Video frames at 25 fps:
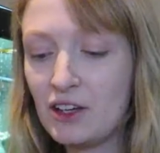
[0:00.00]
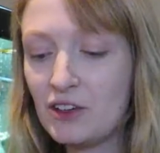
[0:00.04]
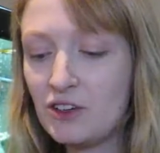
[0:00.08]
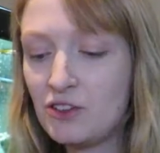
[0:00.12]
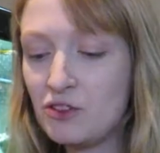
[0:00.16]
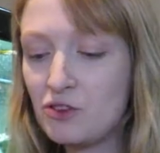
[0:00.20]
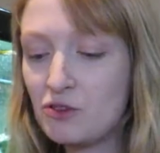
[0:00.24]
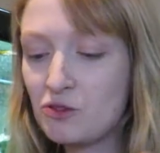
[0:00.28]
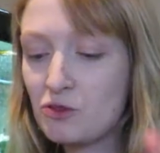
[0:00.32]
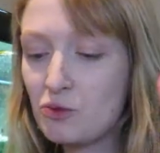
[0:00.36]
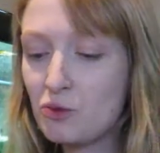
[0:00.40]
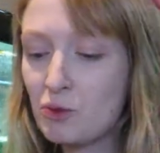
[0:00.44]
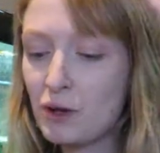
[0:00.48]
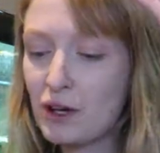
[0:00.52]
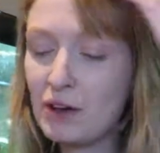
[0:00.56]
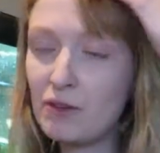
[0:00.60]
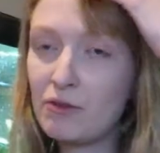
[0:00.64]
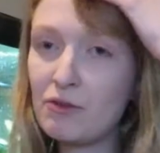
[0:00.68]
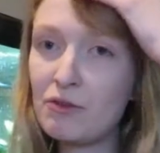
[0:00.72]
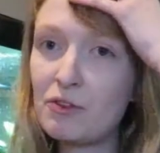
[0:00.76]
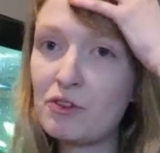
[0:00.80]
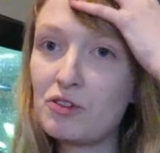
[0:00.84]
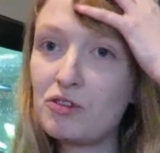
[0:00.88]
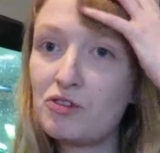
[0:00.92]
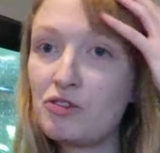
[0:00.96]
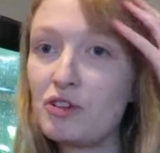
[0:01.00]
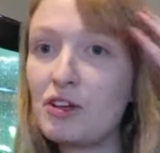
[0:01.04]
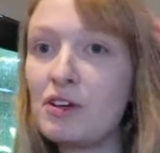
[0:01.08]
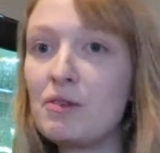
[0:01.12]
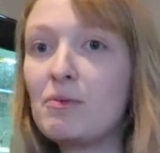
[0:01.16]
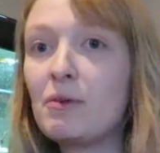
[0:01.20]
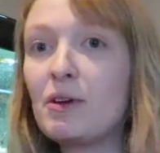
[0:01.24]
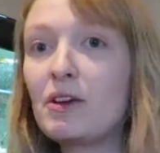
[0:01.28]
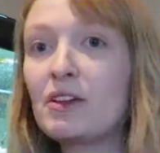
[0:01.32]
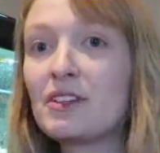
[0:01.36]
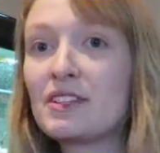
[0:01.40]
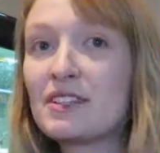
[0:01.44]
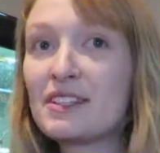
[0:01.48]
issues with
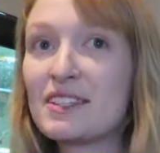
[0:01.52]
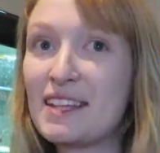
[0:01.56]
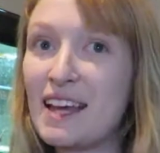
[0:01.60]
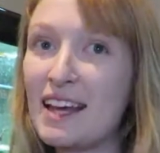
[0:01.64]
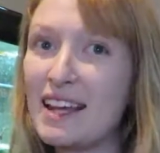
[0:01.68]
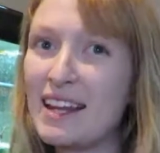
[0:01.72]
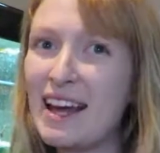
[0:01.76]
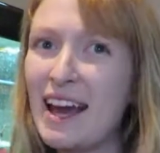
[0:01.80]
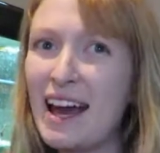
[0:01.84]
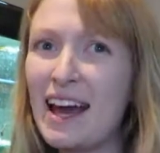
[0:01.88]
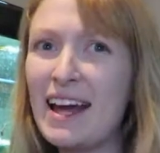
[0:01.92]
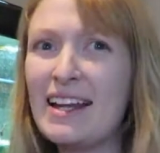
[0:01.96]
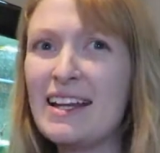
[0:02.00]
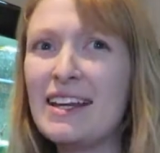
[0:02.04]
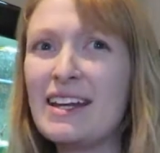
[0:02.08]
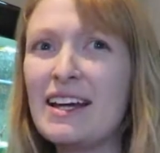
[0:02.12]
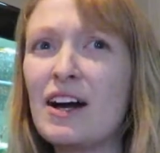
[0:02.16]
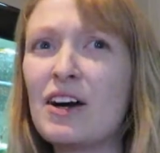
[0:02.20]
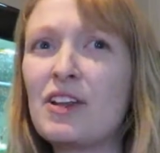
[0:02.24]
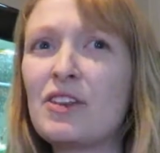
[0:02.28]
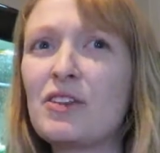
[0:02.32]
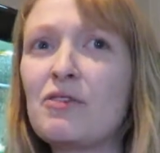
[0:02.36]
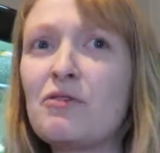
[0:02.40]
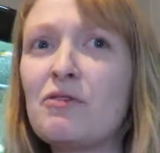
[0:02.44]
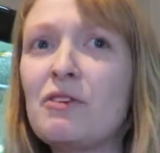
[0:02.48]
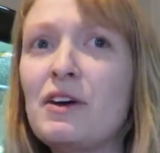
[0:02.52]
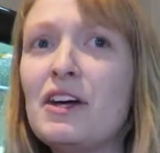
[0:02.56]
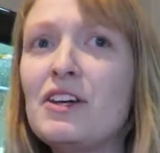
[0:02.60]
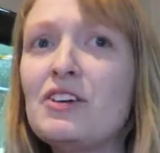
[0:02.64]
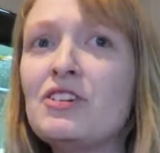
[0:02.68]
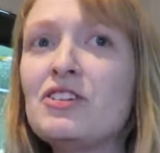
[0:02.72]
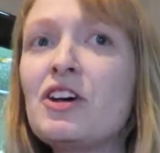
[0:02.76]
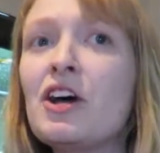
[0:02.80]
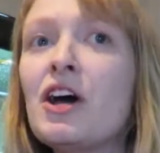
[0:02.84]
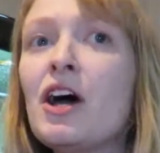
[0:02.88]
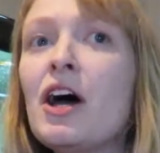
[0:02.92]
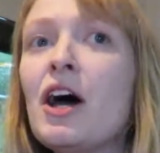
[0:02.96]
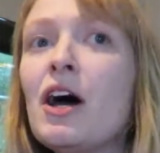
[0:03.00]
treatments than any other
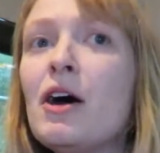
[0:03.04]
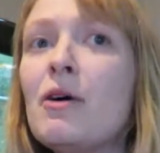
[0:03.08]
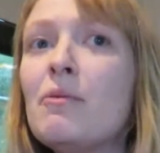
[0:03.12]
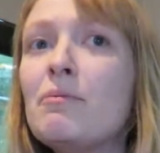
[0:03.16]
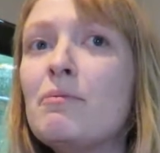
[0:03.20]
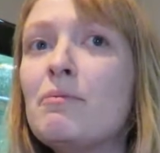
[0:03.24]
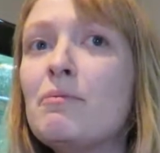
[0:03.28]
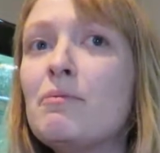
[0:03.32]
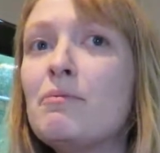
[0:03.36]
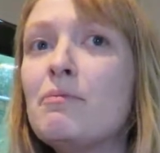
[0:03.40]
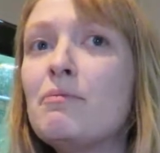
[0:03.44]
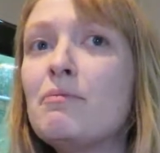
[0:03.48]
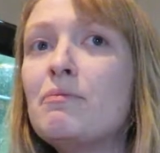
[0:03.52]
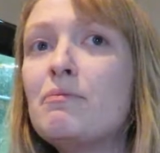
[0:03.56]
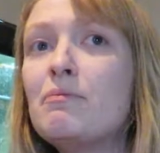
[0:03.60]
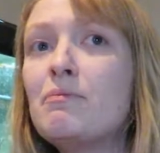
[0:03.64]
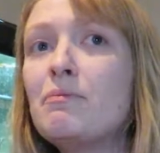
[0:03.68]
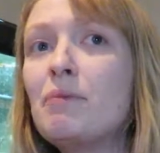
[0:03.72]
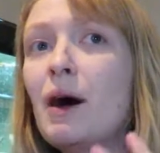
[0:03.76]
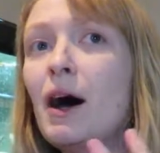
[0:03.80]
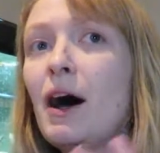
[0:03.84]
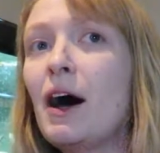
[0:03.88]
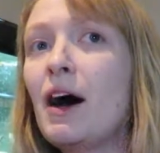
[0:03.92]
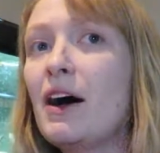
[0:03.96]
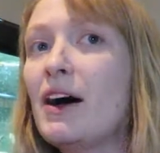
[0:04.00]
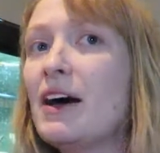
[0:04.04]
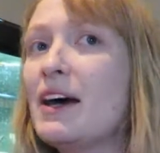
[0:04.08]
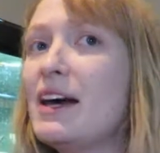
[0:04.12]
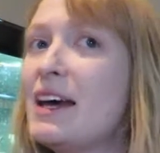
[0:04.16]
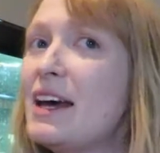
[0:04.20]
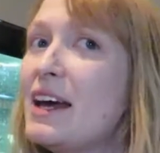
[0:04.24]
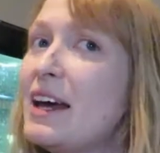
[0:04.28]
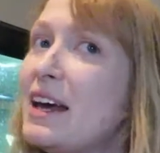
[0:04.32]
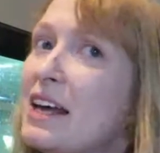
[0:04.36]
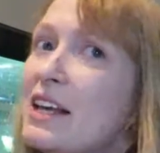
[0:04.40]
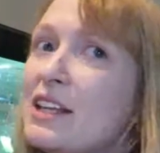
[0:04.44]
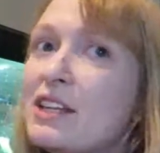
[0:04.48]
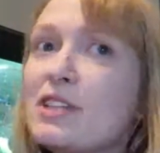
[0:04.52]
fish, but
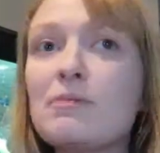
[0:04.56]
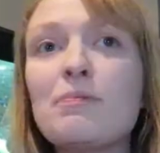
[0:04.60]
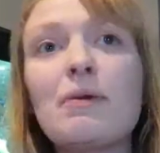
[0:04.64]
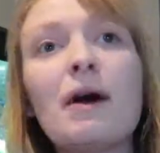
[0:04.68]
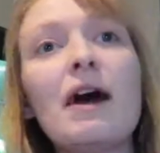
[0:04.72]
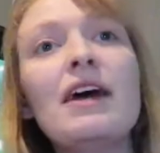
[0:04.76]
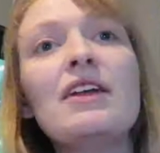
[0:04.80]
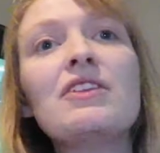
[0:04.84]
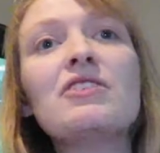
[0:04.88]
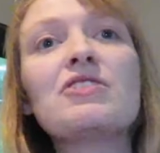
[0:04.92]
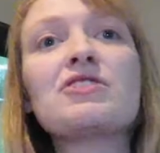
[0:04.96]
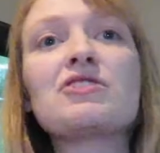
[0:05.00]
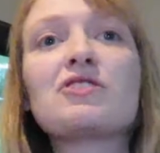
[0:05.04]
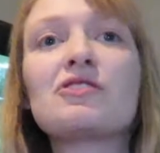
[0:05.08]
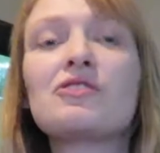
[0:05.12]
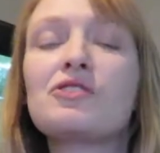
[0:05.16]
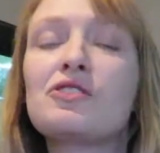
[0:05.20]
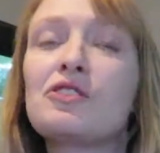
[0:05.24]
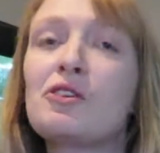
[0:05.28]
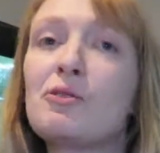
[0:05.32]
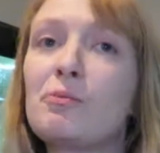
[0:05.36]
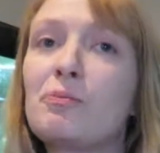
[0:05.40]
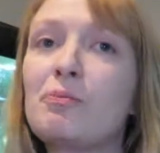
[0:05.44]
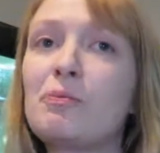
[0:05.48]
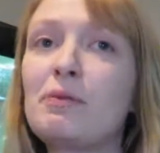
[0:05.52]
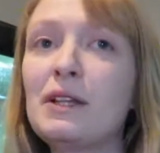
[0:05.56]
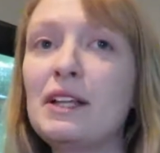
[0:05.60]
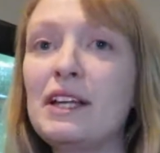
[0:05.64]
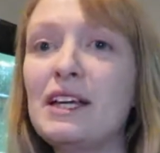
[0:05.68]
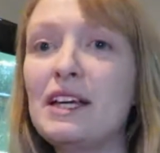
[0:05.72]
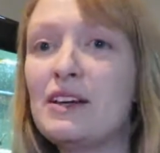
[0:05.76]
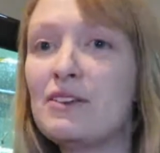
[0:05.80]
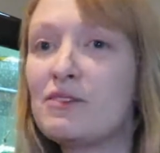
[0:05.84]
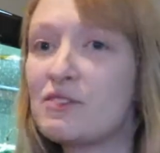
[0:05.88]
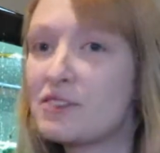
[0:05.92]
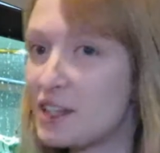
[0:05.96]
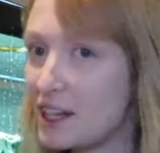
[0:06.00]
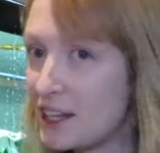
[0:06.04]
it depends on your
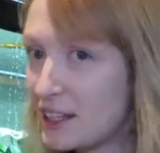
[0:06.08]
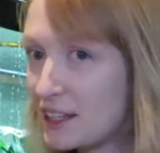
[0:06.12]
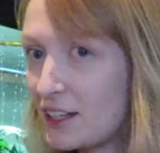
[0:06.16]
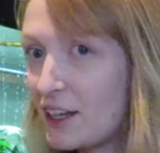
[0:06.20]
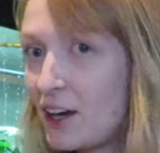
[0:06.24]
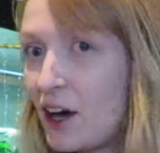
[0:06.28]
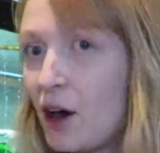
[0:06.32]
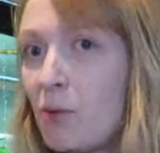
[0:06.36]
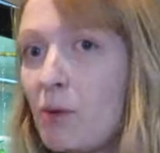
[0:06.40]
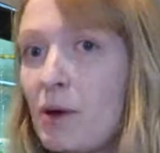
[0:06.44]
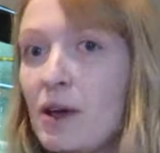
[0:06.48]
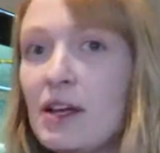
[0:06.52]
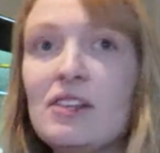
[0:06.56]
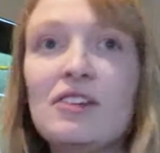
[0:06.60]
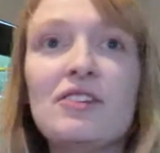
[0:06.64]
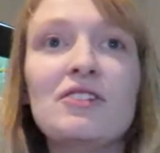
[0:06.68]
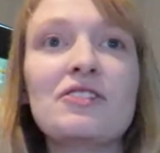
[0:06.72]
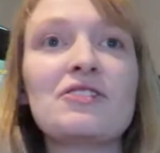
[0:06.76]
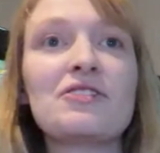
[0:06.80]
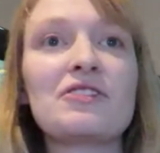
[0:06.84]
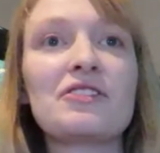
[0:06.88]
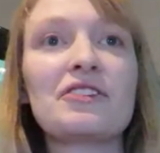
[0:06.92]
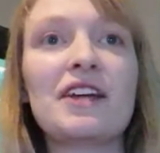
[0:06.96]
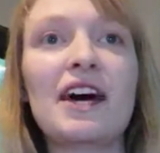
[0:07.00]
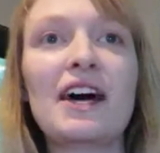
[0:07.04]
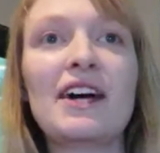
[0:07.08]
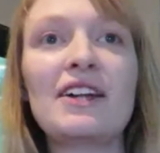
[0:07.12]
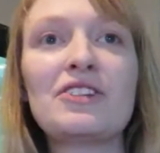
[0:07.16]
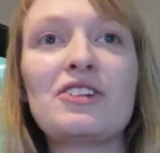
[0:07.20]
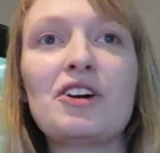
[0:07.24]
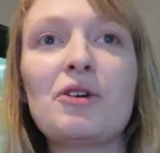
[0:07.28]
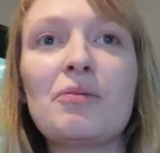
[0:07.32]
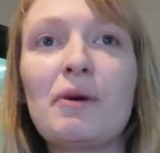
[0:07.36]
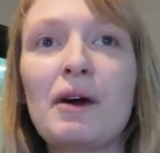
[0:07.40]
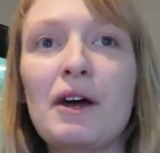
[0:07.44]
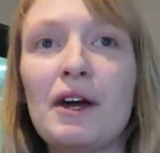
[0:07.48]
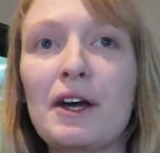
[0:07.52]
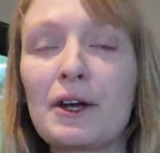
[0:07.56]
beliefs and opinions on that
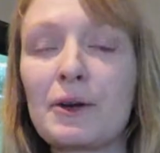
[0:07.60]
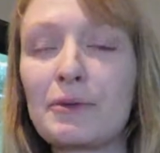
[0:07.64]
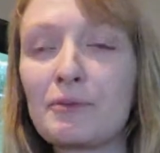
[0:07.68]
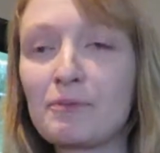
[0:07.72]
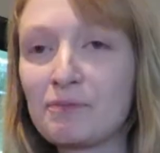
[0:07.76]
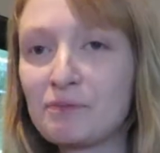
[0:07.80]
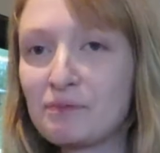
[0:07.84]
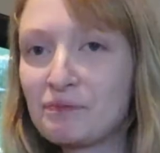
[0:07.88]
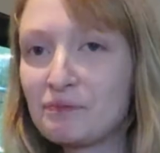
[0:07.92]
topic.